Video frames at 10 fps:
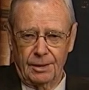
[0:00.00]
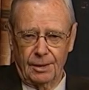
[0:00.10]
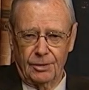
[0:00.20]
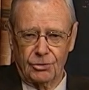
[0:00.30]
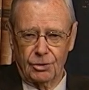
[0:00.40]

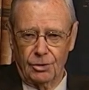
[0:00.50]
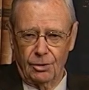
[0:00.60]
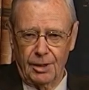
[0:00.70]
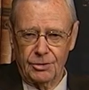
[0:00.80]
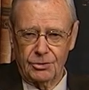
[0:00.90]
is a
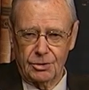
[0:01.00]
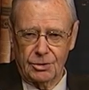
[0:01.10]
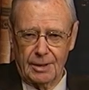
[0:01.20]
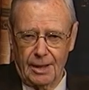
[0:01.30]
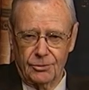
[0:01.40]
noise that
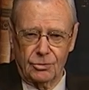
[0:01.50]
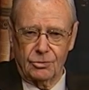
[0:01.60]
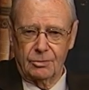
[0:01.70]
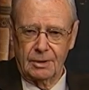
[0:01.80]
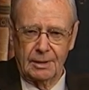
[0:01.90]

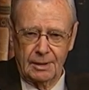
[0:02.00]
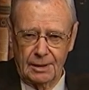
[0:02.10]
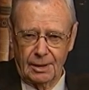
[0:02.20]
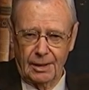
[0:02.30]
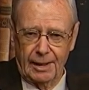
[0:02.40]
sounds
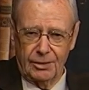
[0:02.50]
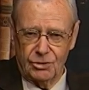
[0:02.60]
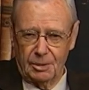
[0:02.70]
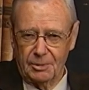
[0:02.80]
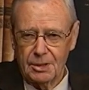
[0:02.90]
like
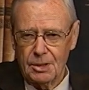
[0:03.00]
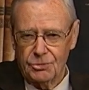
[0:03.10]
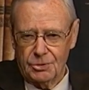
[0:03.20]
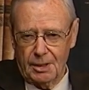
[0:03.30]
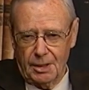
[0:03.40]
some of
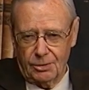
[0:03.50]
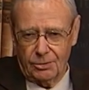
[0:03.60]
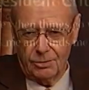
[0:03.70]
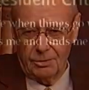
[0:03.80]
these things.